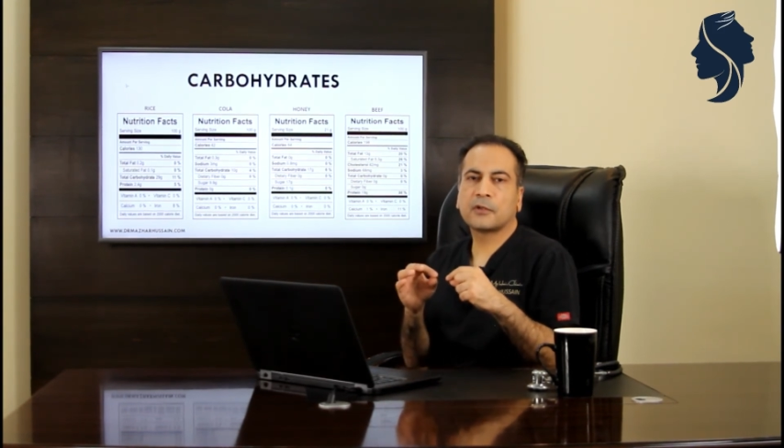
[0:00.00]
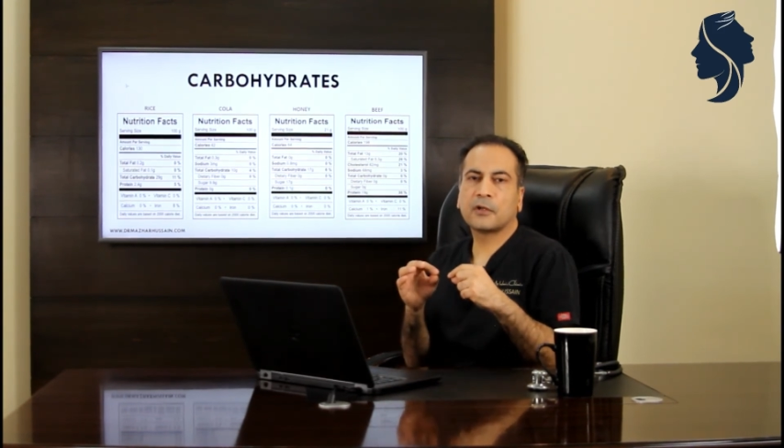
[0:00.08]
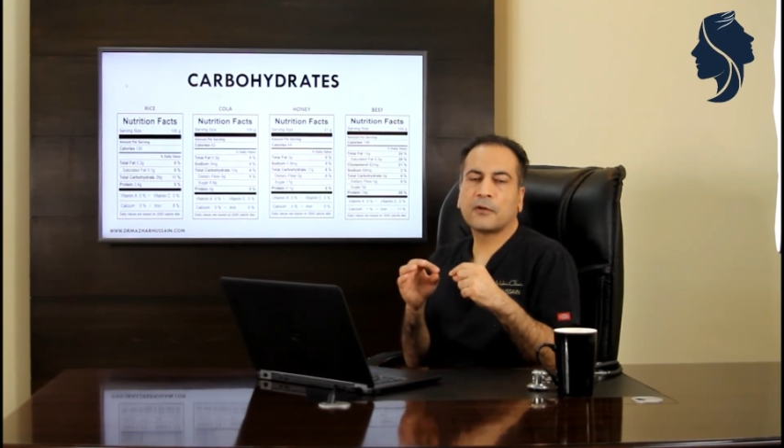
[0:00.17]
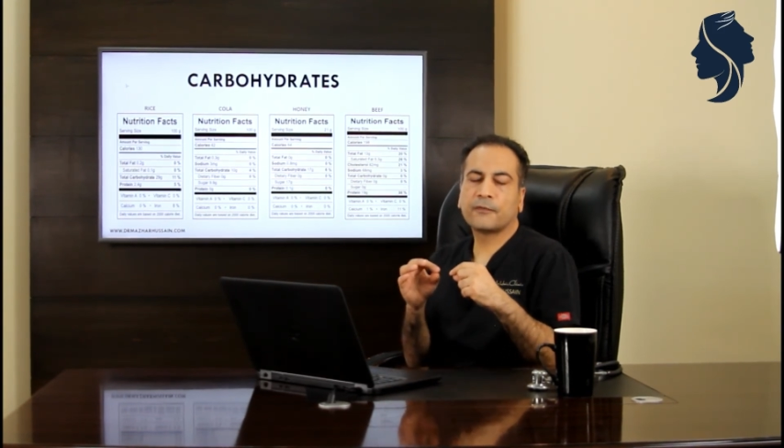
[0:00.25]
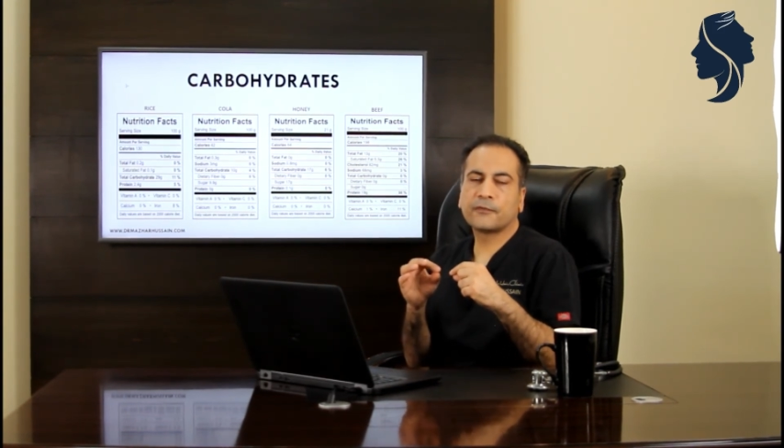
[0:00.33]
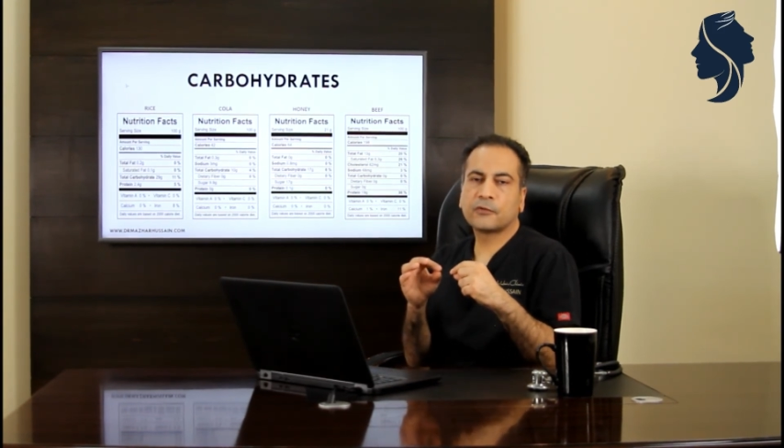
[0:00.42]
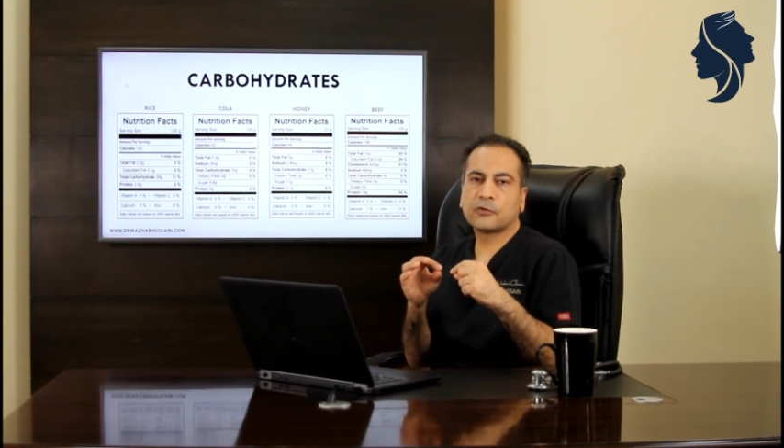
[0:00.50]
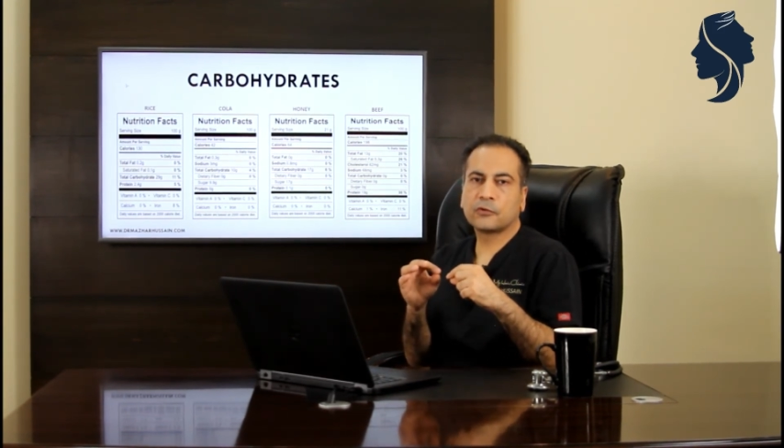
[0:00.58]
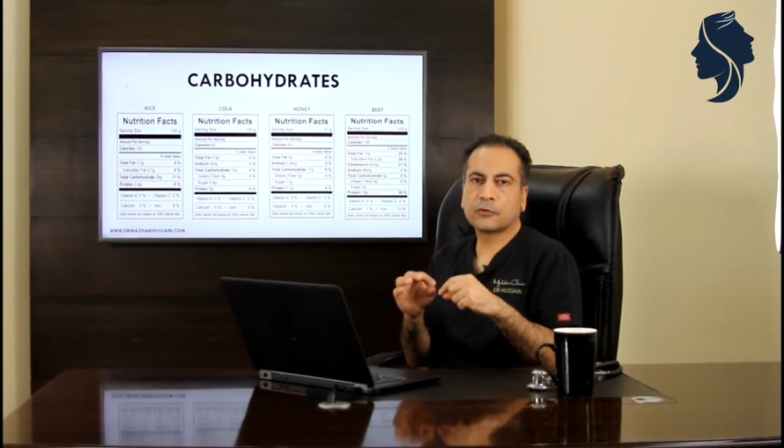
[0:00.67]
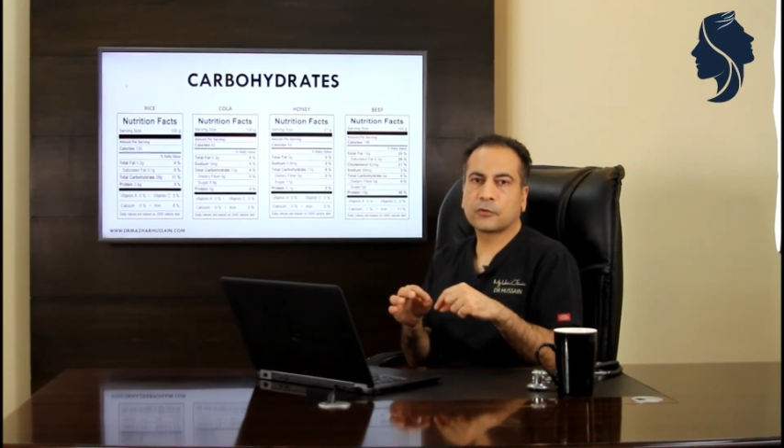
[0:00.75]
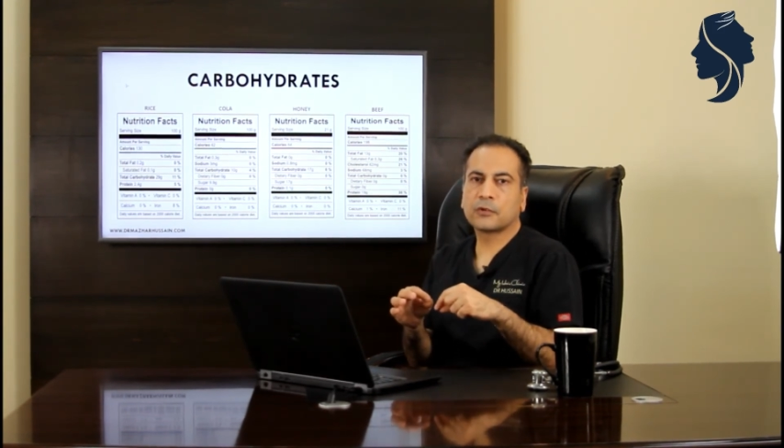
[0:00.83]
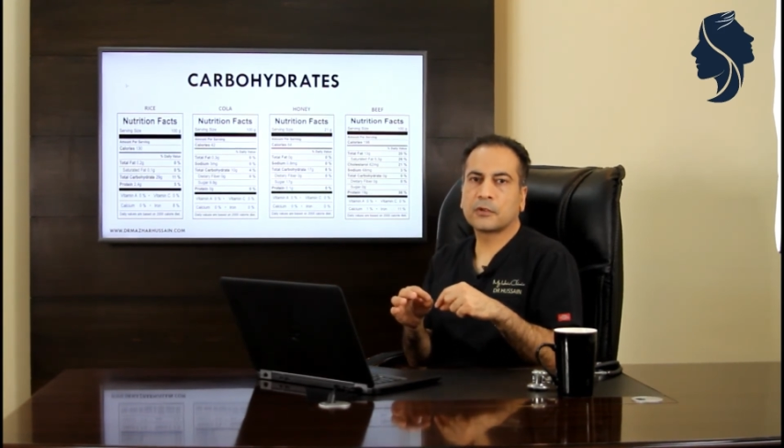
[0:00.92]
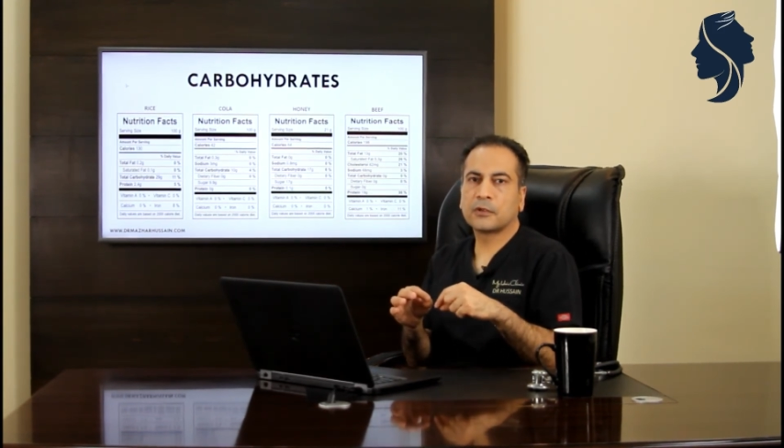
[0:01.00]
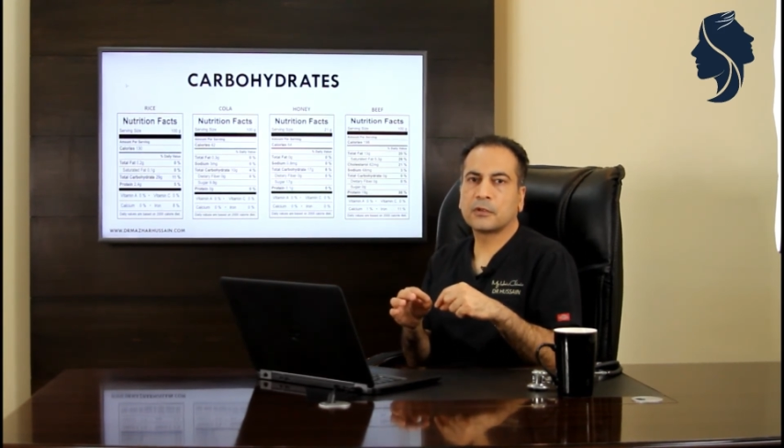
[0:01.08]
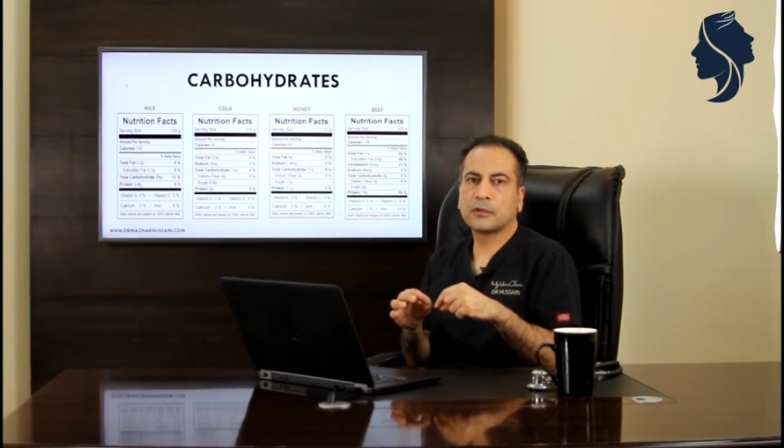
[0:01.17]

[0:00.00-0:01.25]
of sugar.